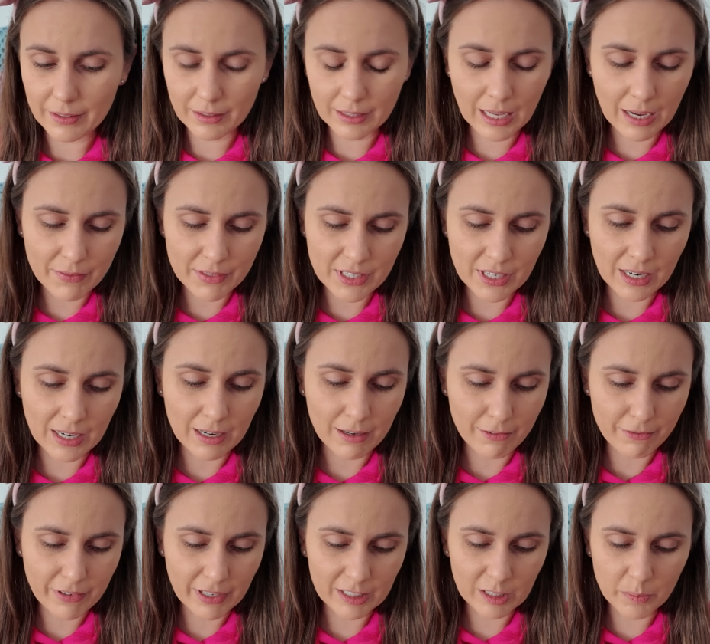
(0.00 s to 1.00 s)

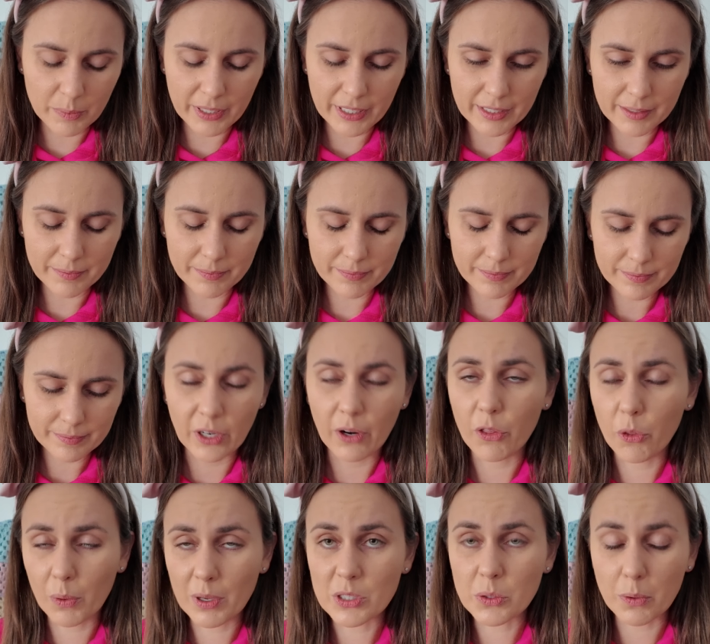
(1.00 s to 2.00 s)
Larvitar, Vullaby, you know,
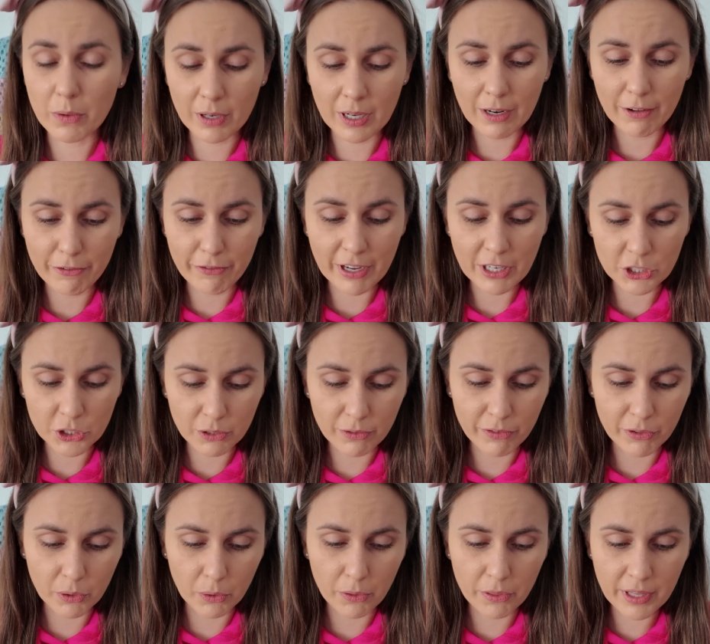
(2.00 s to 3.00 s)
the ones that were kind of featured
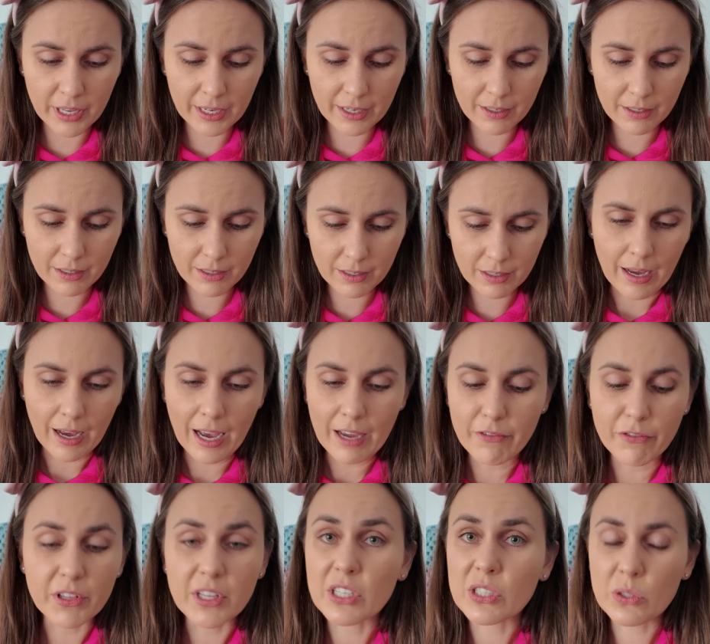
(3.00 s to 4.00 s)
for your thing.
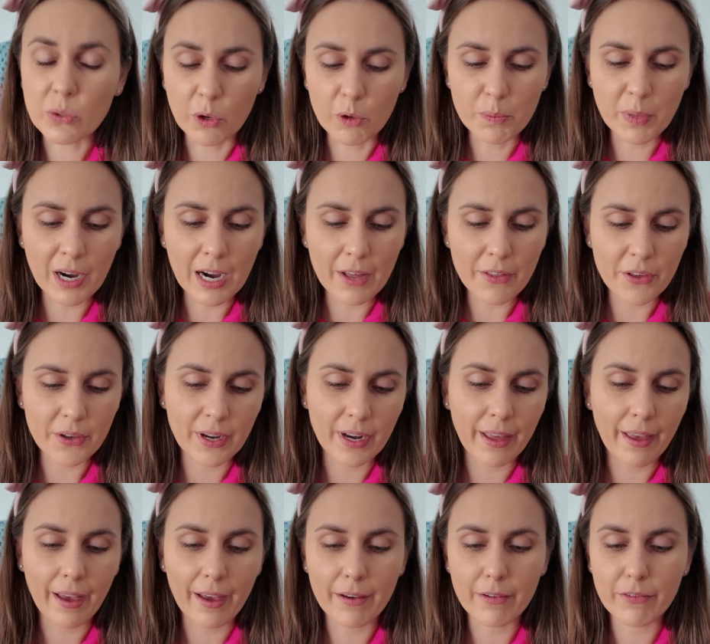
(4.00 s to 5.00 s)
And for the sword path, you're gonna
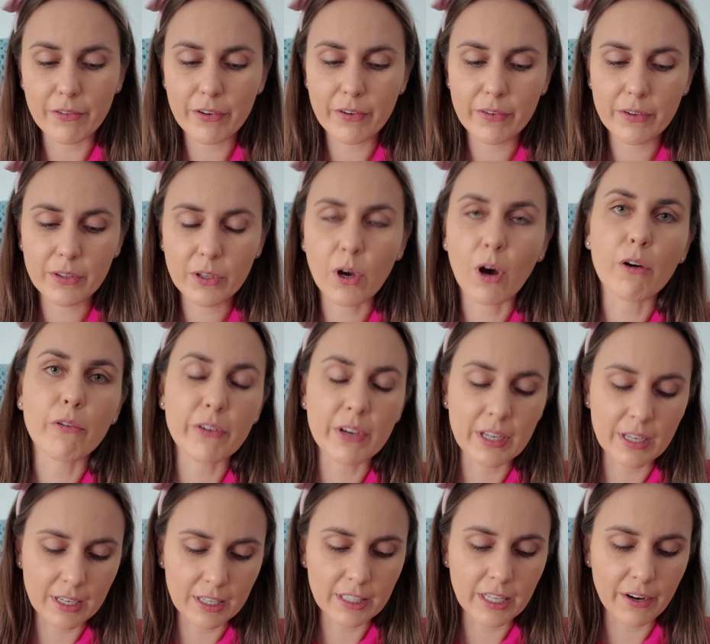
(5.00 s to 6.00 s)
have
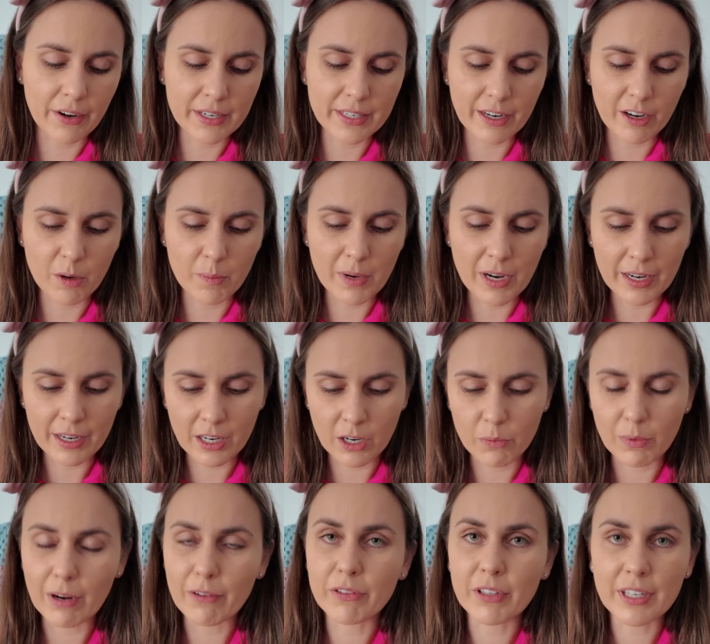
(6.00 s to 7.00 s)
Coughing, Galarian Darumaka,
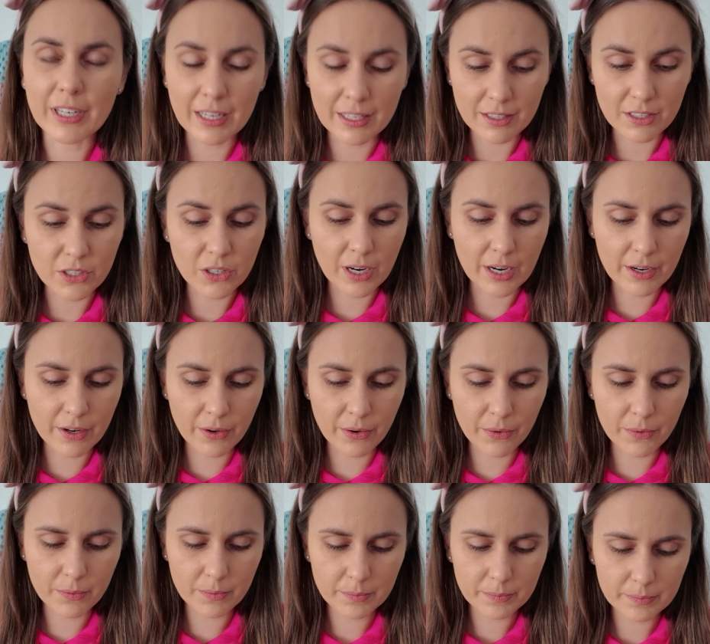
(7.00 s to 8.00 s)
Rufflet, and the
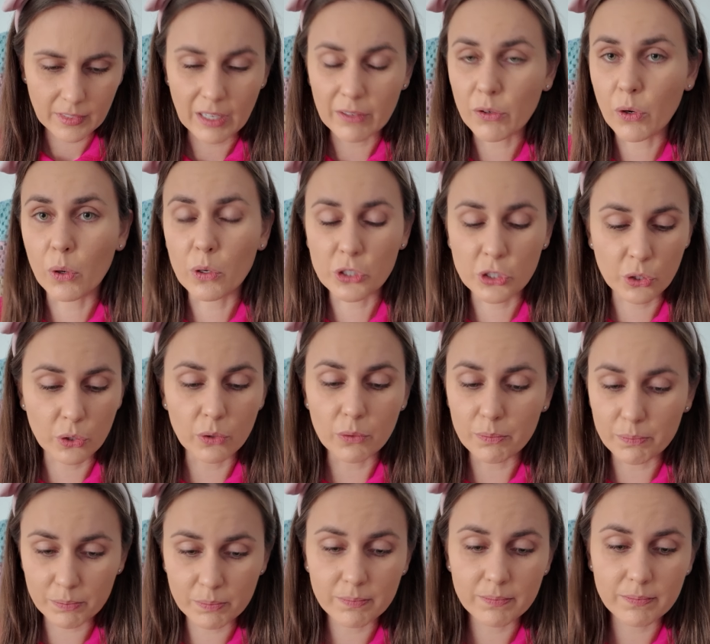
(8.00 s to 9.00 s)
Dino. Of course, your